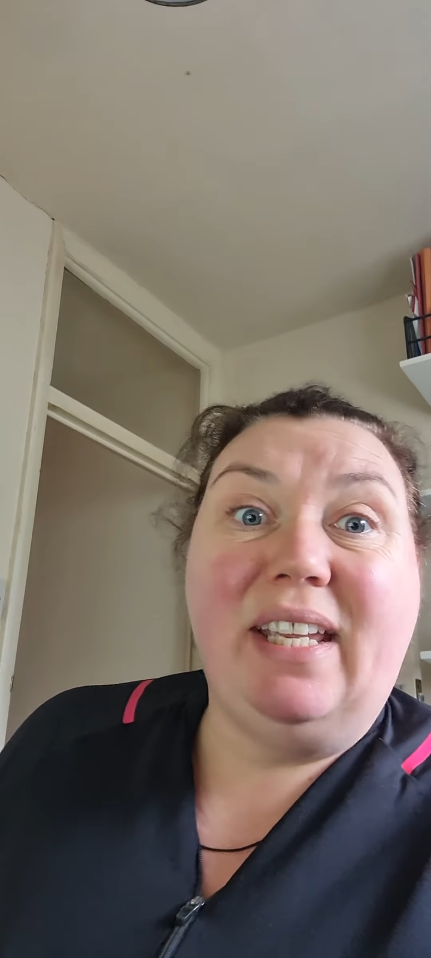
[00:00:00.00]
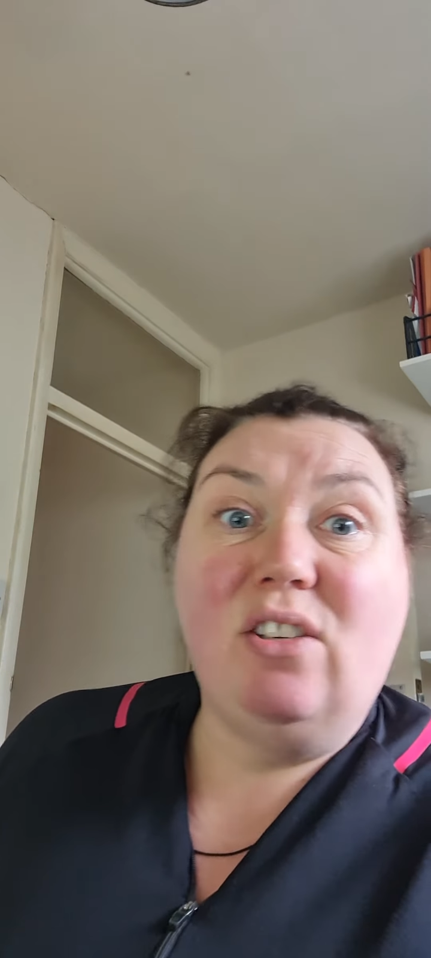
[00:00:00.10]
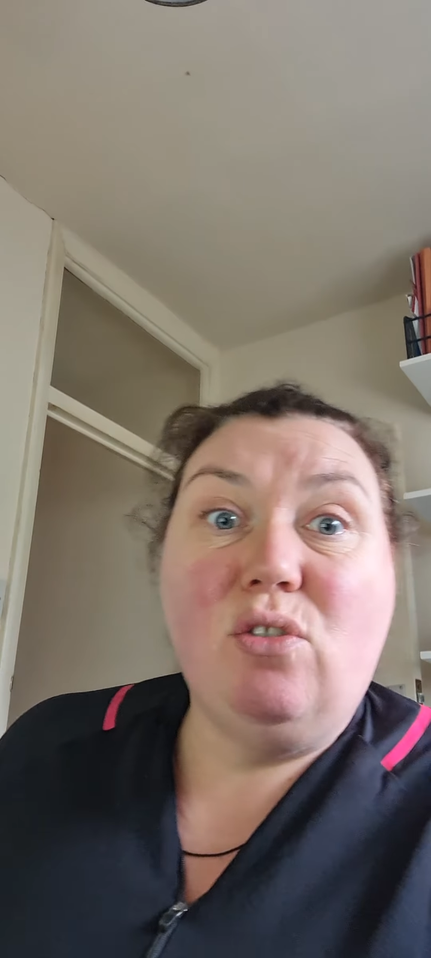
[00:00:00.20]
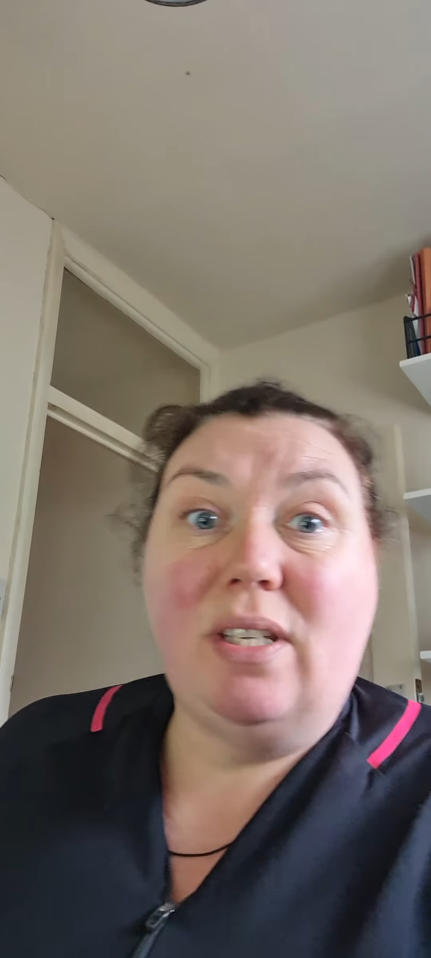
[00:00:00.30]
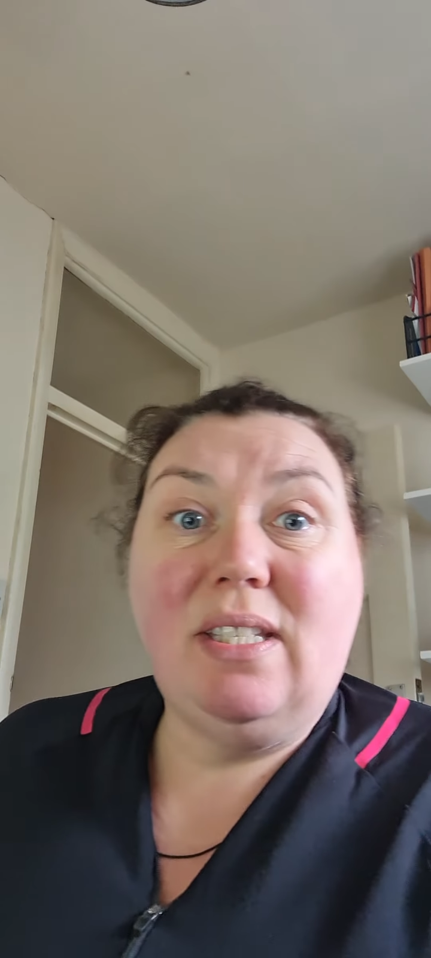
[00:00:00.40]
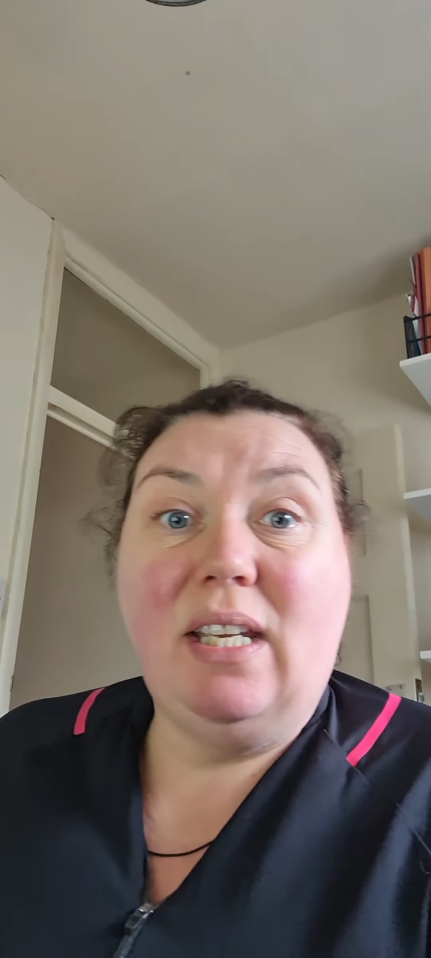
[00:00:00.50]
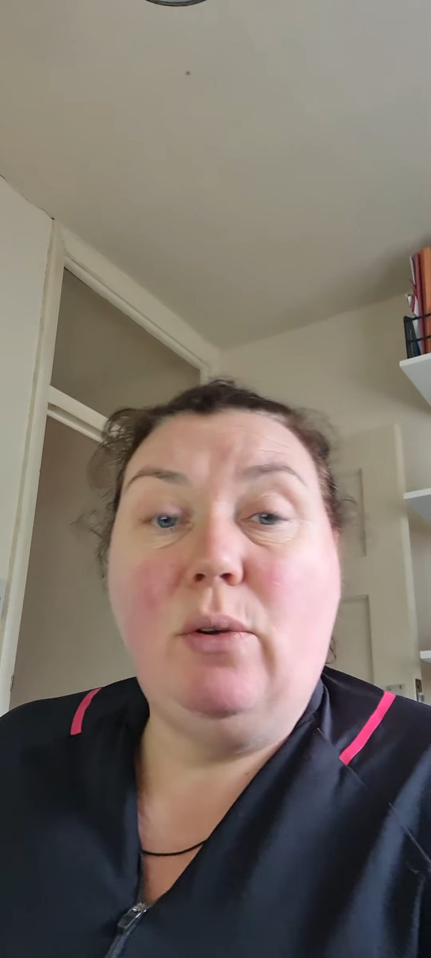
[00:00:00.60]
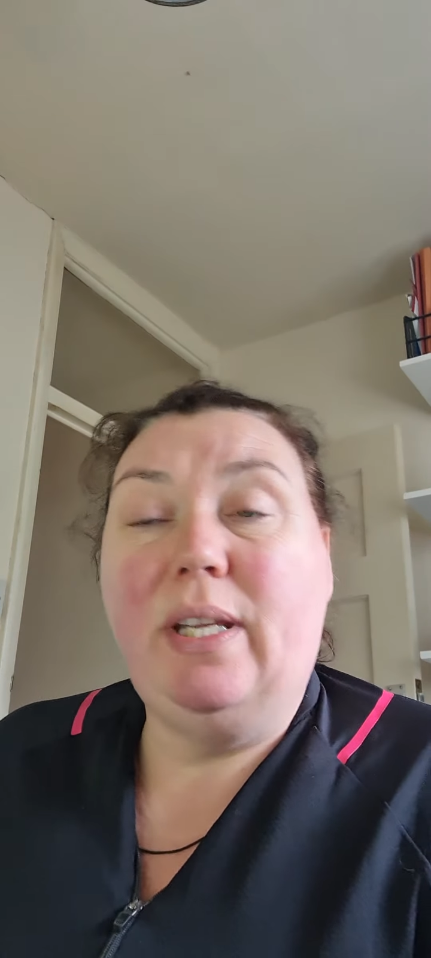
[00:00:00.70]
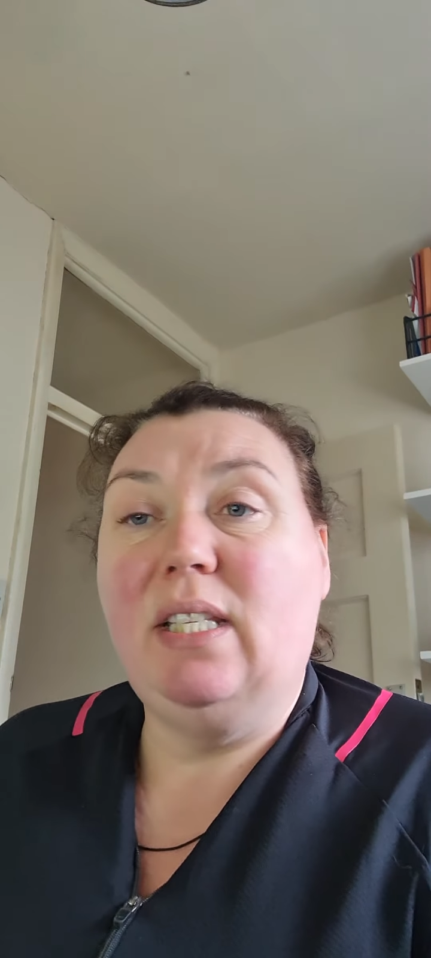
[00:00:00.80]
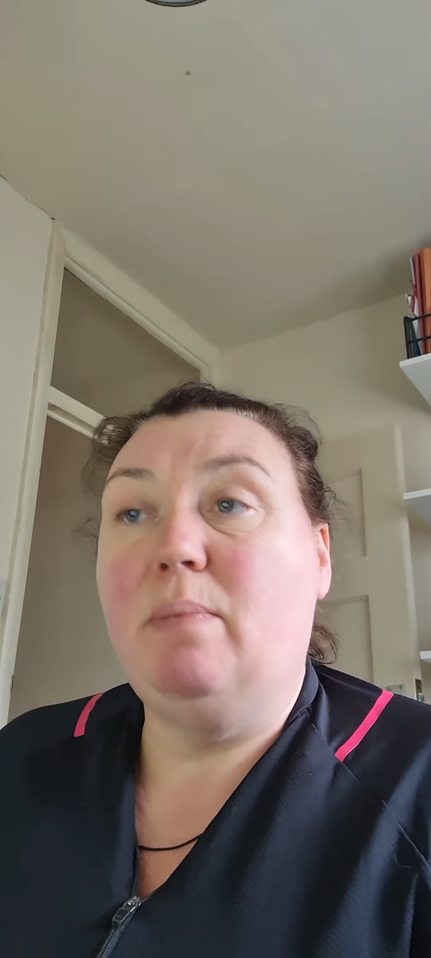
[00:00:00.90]
interest in
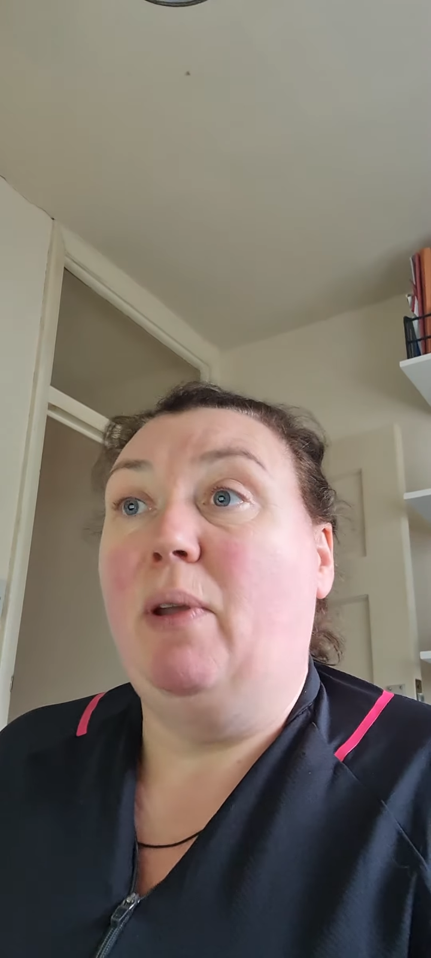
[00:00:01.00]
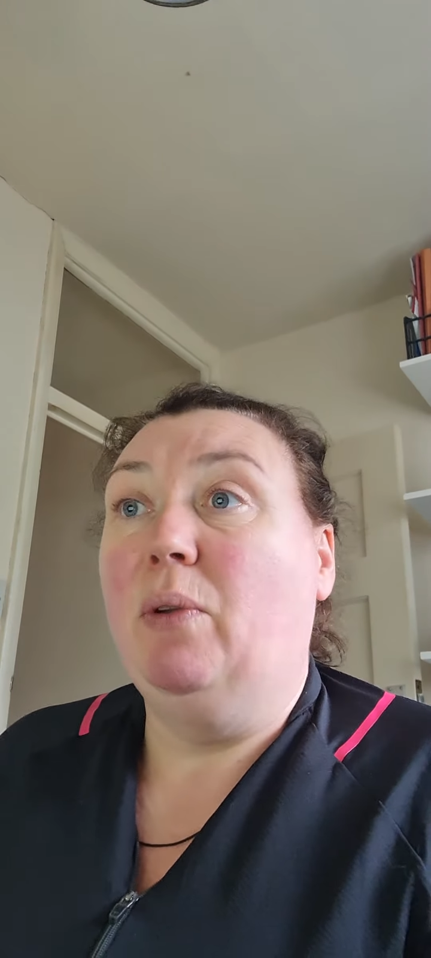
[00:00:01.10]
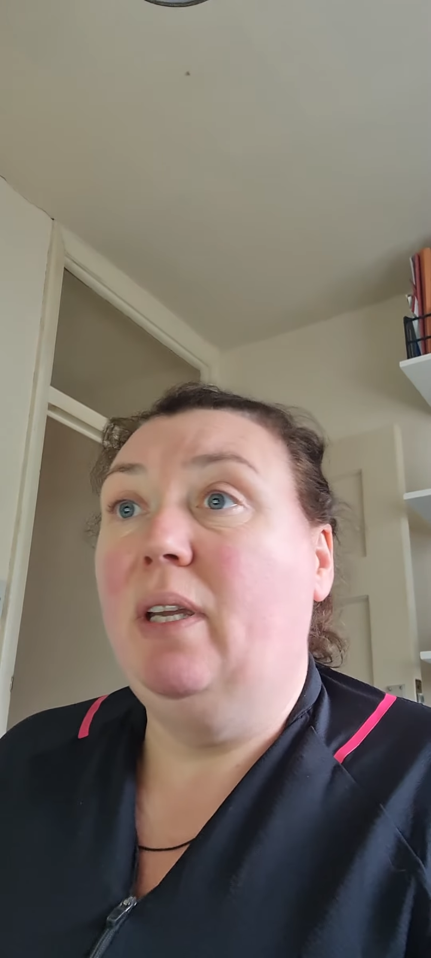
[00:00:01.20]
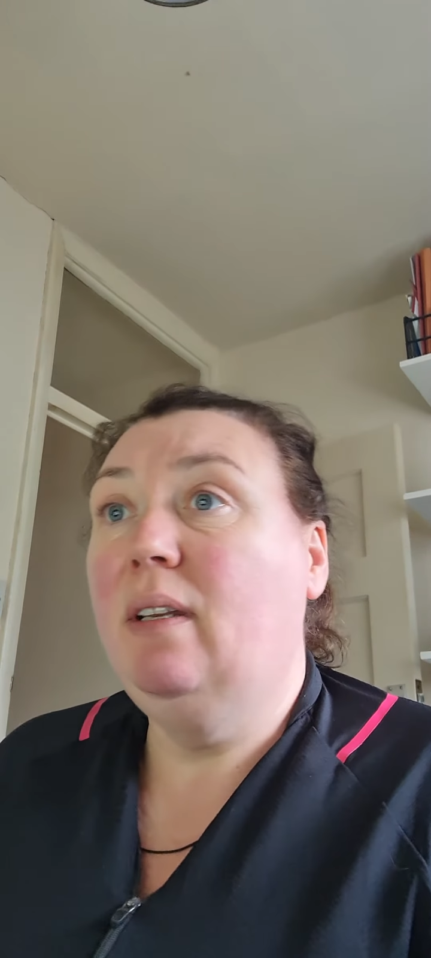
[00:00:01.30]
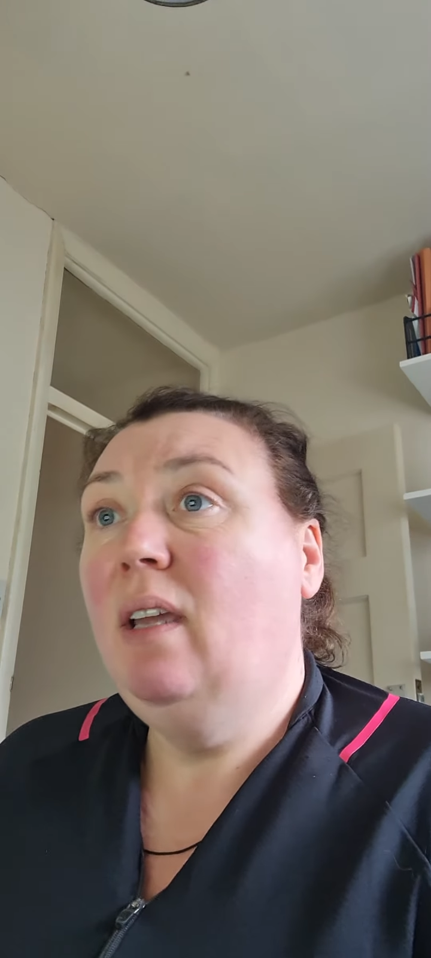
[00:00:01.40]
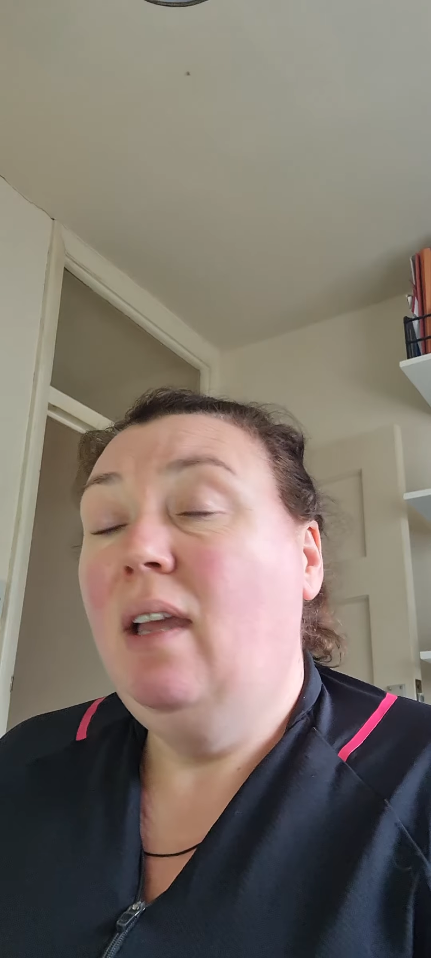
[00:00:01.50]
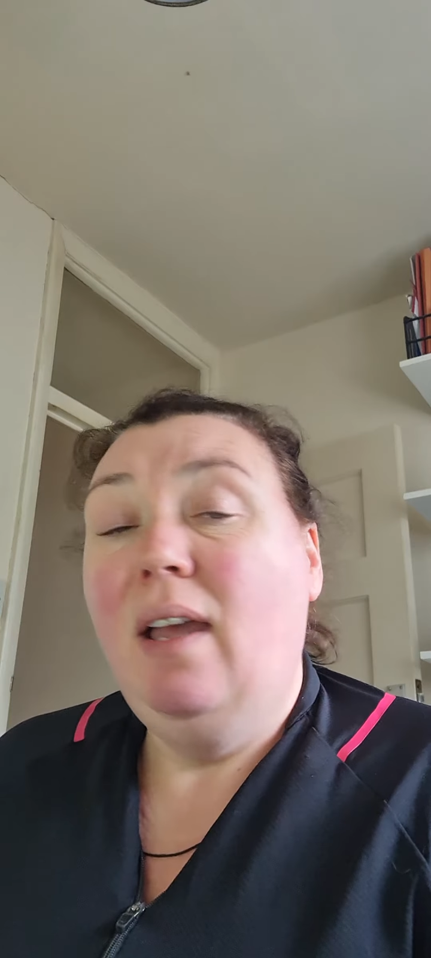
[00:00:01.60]
quitting smoking."